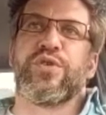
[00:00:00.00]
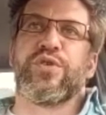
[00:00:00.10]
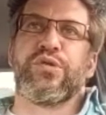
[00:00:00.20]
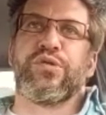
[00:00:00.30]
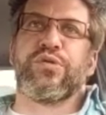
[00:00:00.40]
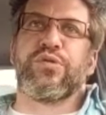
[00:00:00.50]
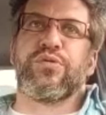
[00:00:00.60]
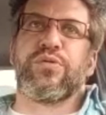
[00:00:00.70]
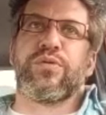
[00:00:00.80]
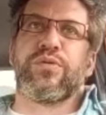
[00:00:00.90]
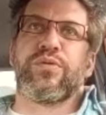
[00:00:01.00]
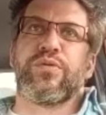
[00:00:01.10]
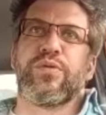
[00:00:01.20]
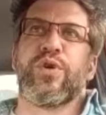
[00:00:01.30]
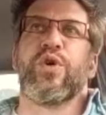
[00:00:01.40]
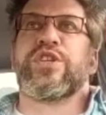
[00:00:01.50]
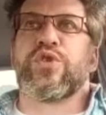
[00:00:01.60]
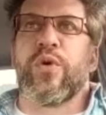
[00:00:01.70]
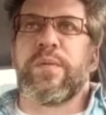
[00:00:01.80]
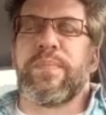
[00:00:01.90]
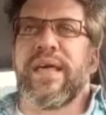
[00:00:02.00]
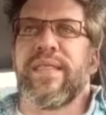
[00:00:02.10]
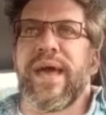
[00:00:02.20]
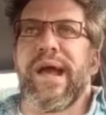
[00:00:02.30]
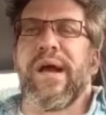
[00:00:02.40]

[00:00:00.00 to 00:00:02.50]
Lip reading: who enjoyed being there.